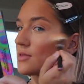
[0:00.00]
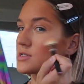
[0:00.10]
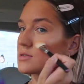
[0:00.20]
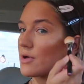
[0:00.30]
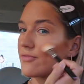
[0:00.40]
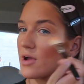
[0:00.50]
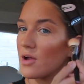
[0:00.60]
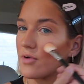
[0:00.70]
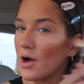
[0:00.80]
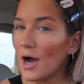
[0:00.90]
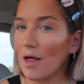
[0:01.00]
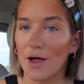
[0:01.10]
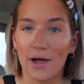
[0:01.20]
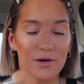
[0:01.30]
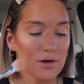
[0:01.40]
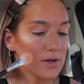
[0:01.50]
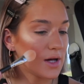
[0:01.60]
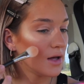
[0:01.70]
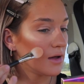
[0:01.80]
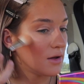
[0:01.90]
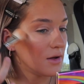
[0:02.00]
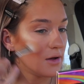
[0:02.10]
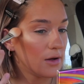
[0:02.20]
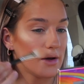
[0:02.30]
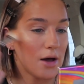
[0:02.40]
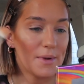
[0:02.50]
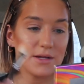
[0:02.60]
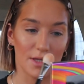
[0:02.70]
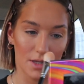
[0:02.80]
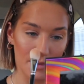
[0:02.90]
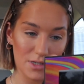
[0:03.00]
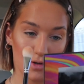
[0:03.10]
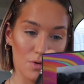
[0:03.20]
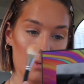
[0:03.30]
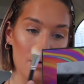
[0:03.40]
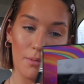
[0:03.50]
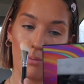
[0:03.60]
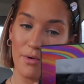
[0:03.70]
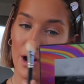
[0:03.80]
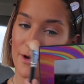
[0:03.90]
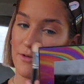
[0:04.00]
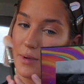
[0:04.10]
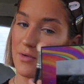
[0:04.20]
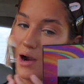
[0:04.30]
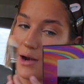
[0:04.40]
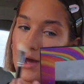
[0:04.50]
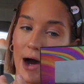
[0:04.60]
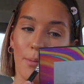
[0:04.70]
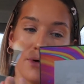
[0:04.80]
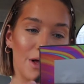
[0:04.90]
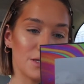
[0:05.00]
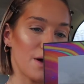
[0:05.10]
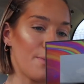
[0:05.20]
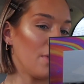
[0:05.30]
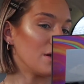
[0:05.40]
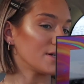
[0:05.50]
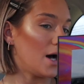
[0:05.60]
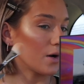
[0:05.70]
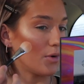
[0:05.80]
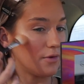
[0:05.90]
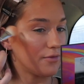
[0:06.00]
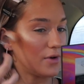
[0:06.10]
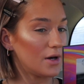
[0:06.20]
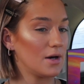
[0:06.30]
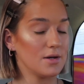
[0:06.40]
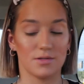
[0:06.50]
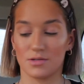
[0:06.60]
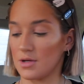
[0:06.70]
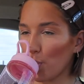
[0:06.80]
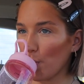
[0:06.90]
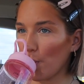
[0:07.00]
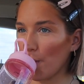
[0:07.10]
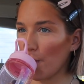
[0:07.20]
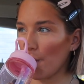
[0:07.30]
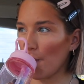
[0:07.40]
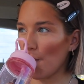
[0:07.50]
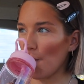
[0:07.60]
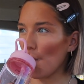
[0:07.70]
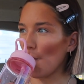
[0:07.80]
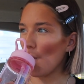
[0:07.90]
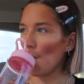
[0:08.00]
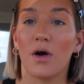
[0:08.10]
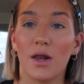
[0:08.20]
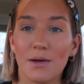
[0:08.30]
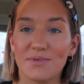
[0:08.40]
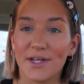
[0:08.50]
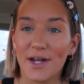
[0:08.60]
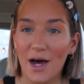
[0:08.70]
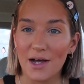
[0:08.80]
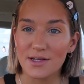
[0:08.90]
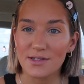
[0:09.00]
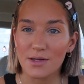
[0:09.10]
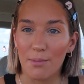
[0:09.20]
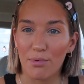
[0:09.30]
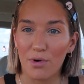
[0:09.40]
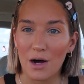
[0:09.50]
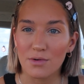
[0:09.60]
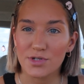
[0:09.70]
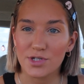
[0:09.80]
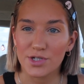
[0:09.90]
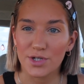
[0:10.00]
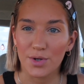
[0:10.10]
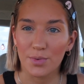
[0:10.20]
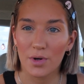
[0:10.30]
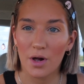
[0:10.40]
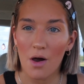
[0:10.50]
This is my favourite highlight colour. I mean, it's a little bit too bright for me right now, but that's why I put that dark one on first. I've got lips and eyes and brows to do.